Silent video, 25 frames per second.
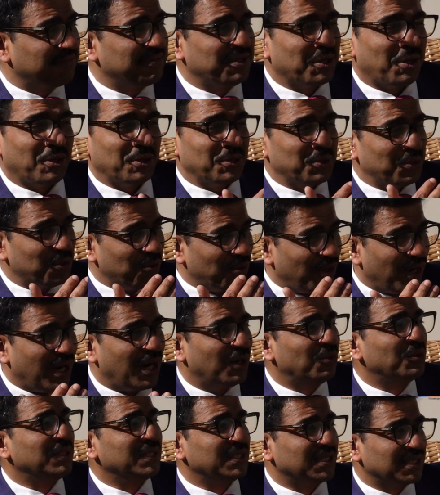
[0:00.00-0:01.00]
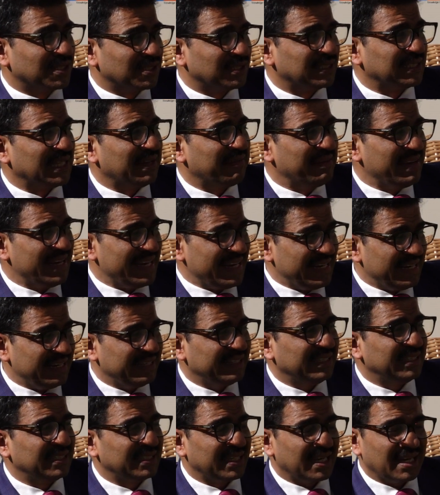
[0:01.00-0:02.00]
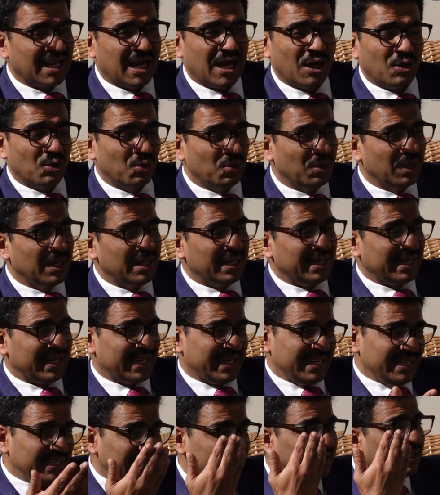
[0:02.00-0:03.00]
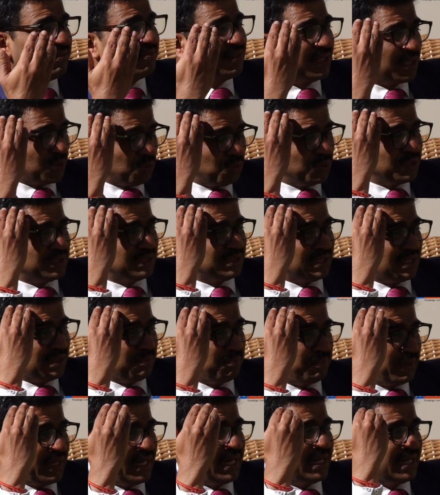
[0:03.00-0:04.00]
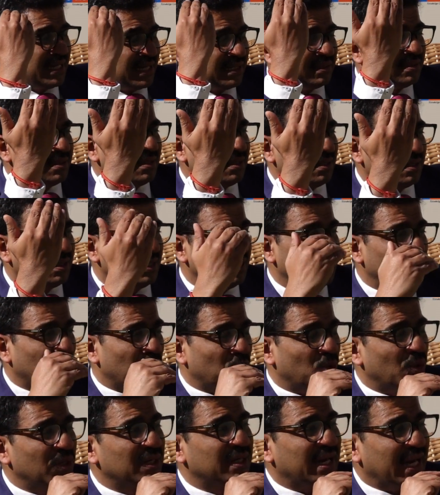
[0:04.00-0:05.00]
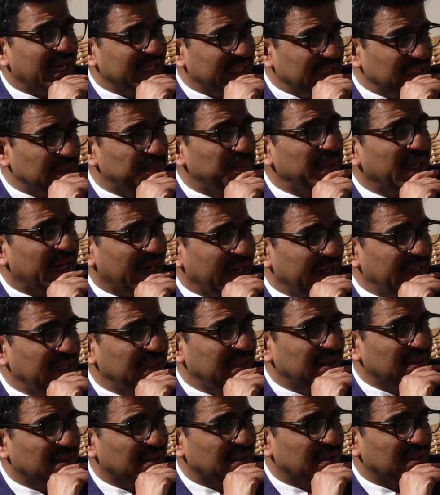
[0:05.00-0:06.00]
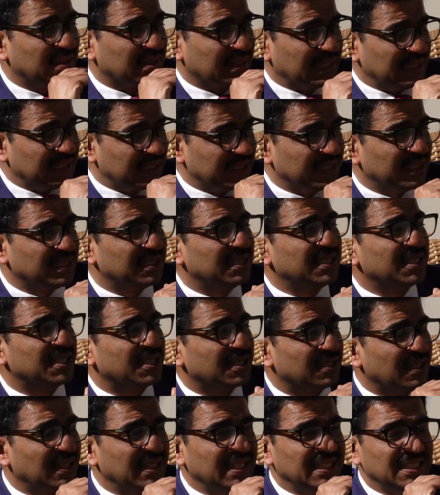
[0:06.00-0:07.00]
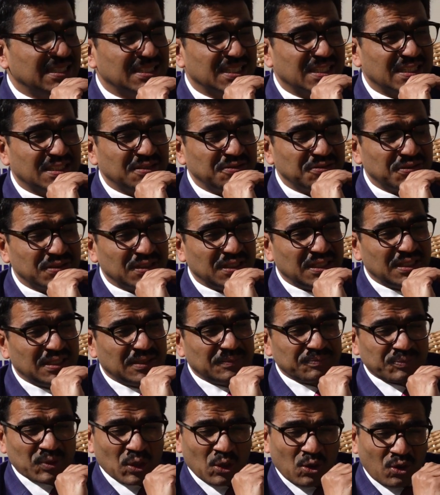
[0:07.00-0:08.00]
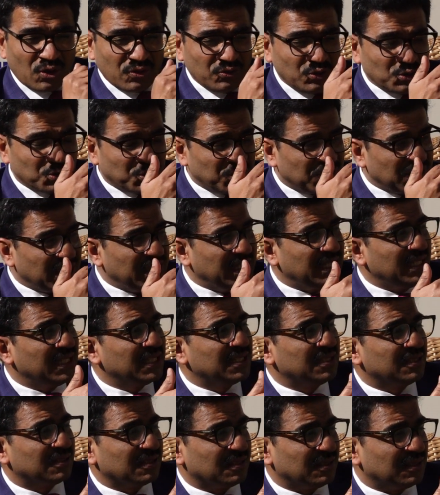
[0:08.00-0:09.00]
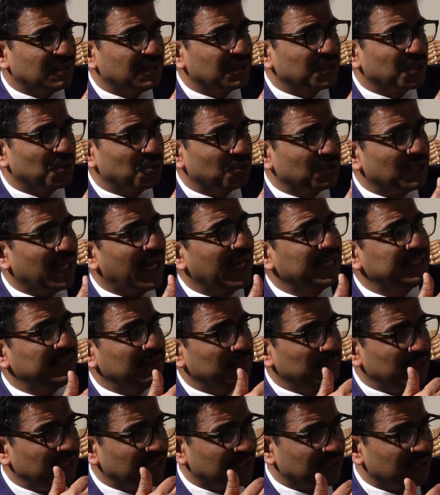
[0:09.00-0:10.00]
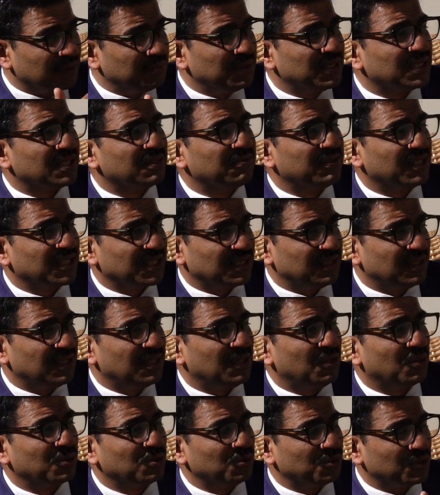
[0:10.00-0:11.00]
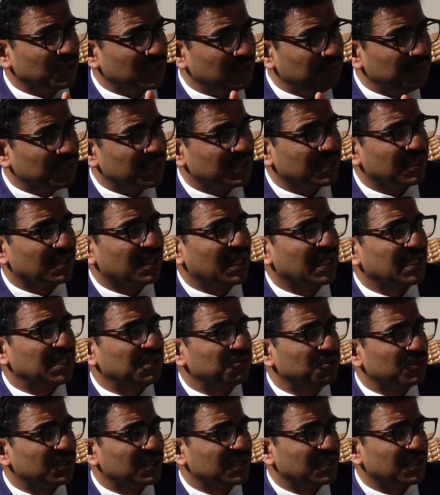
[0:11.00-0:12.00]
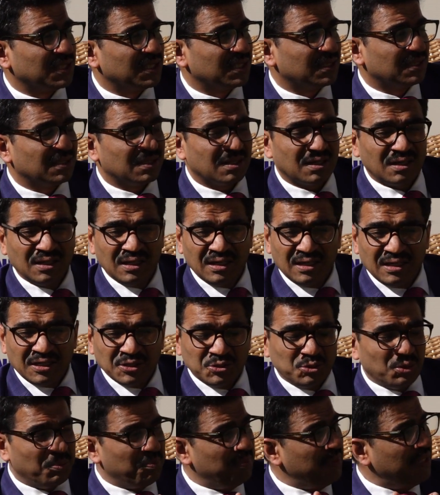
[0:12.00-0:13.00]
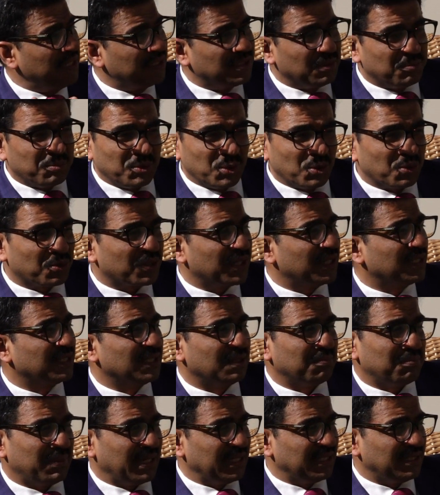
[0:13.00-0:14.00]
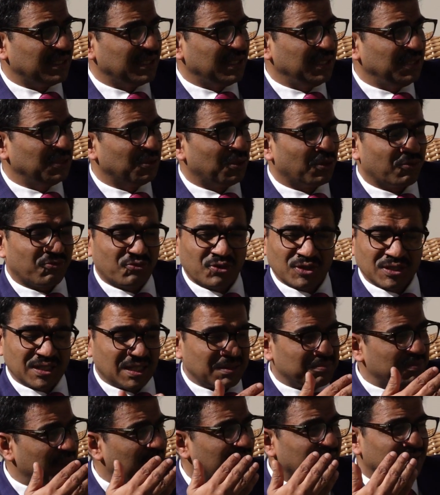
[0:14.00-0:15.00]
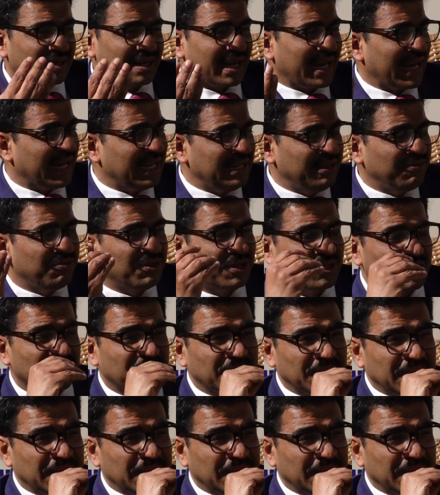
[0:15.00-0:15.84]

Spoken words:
we all know how digital savvy he is and how he's the one who is the brain and the whole guidance behind country's digital initiatives. Or you see it, the IT Minister, Mr. Vaishna, or you see Mr. Rajiv Chandrasekhar, you meet the bureaucrats in MIT, or for that matter anywhere,